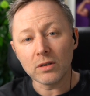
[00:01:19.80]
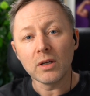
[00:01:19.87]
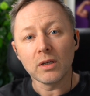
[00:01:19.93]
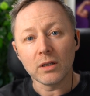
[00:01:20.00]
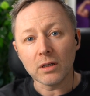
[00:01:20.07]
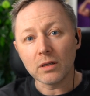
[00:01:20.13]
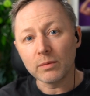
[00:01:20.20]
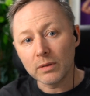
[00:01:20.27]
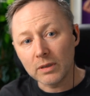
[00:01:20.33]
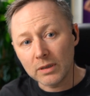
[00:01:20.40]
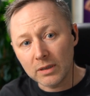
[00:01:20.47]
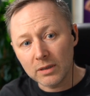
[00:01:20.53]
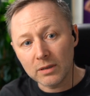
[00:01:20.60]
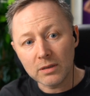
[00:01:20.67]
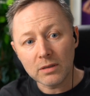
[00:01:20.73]
I've been
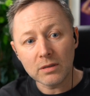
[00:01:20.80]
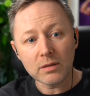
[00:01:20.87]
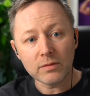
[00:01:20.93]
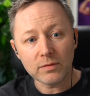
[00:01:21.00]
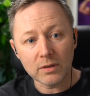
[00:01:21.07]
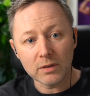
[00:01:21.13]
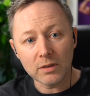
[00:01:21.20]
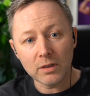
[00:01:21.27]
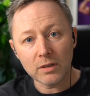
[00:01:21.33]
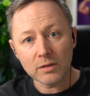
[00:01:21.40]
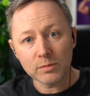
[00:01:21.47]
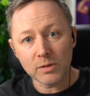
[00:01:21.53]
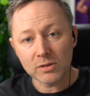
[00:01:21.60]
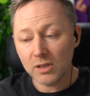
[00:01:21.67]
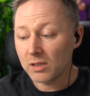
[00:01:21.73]
in love and lost
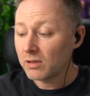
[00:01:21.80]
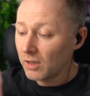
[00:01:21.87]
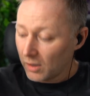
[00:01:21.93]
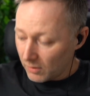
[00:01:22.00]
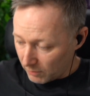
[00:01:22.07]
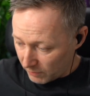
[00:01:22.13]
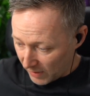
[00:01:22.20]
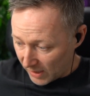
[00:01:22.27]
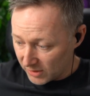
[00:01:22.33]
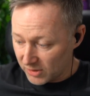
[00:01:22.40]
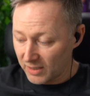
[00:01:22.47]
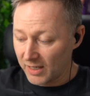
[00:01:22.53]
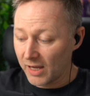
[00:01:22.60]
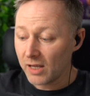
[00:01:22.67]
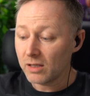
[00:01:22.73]
myself. Verse
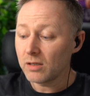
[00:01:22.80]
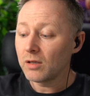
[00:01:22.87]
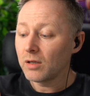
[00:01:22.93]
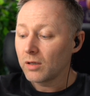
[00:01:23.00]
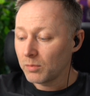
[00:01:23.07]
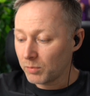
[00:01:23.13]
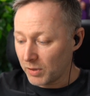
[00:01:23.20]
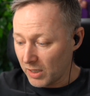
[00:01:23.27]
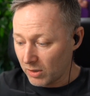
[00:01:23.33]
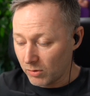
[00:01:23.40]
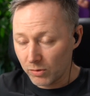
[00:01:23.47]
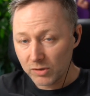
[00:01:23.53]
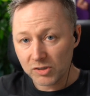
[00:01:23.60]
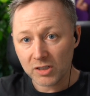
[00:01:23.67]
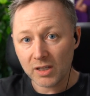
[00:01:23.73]
again,
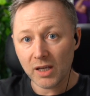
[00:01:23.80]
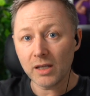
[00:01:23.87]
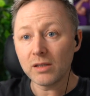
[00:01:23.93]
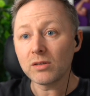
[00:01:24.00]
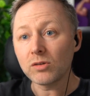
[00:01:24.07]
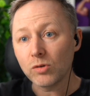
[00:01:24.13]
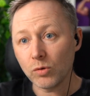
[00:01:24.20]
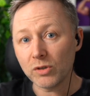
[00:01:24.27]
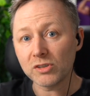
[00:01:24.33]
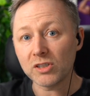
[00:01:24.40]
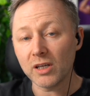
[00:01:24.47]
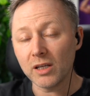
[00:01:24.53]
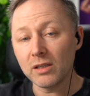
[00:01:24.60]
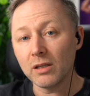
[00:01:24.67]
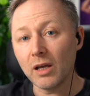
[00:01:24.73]
pre-chorus again, chorus
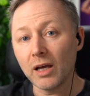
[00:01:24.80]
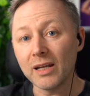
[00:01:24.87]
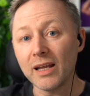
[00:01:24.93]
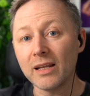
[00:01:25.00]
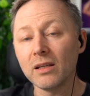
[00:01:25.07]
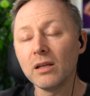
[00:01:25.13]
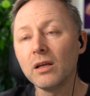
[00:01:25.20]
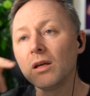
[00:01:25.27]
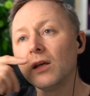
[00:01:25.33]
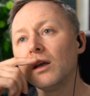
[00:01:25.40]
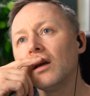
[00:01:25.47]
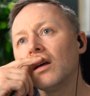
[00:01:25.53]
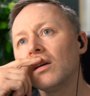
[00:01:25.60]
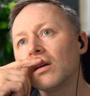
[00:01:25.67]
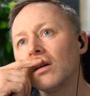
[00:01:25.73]
again, and then
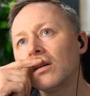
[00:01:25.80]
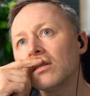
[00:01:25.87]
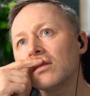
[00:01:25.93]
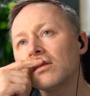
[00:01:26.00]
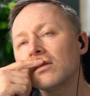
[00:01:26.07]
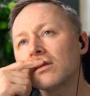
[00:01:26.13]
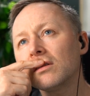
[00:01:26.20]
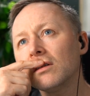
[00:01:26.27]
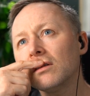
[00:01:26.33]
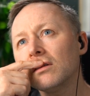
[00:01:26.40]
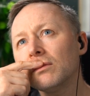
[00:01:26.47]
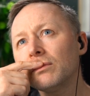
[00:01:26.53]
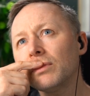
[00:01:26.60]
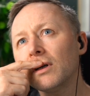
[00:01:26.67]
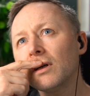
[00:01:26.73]
there's
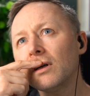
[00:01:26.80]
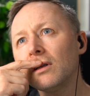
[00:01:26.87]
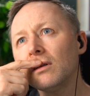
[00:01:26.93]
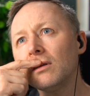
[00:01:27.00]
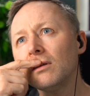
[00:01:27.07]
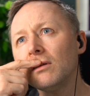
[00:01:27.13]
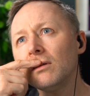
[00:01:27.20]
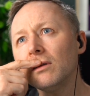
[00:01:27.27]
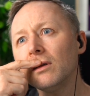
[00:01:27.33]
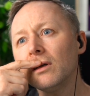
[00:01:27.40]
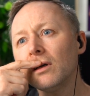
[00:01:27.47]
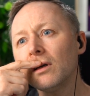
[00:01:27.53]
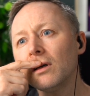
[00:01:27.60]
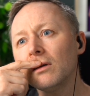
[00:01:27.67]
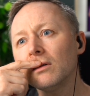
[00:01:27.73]
somebody who
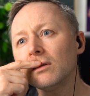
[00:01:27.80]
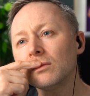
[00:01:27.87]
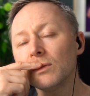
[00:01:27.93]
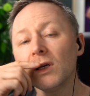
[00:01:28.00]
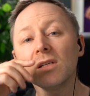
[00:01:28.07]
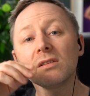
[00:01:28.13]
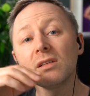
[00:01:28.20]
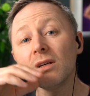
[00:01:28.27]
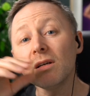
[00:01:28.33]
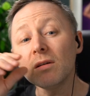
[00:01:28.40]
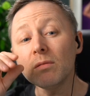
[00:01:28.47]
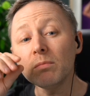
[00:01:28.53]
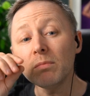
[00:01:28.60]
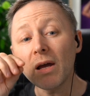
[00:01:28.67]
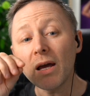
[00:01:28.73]
loves me,
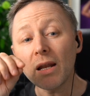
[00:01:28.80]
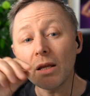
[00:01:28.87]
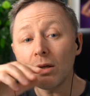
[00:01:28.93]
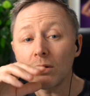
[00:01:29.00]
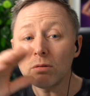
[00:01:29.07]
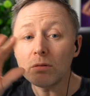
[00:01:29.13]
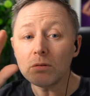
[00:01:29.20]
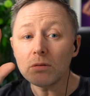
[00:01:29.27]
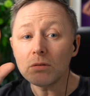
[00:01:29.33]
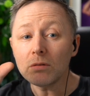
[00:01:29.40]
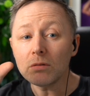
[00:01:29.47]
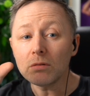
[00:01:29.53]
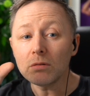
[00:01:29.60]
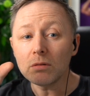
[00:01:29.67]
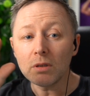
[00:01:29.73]
somebody,
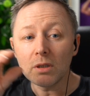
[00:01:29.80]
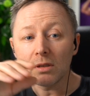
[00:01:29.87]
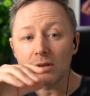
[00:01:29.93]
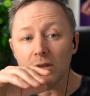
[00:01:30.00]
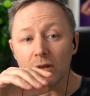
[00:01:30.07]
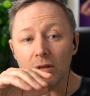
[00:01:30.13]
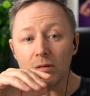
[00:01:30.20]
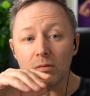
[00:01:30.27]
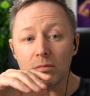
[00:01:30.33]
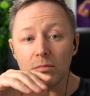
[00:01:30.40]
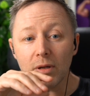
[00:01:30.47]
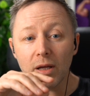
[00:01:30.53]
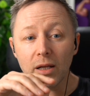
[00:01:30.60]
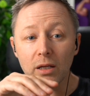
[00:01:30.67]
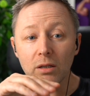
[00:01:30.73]
ooh,
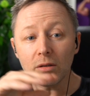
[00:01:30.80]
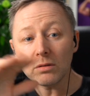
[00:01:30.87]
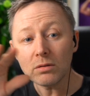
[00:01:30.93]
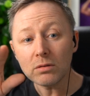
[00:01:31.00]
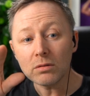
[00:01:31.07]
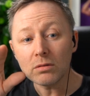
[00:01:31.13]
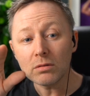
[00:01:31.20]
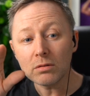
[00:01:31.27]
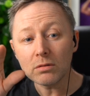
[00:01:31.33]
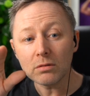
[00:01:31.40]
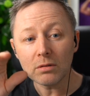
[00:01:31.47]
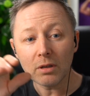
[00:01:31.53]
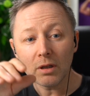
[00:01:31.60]
somebody, ooh.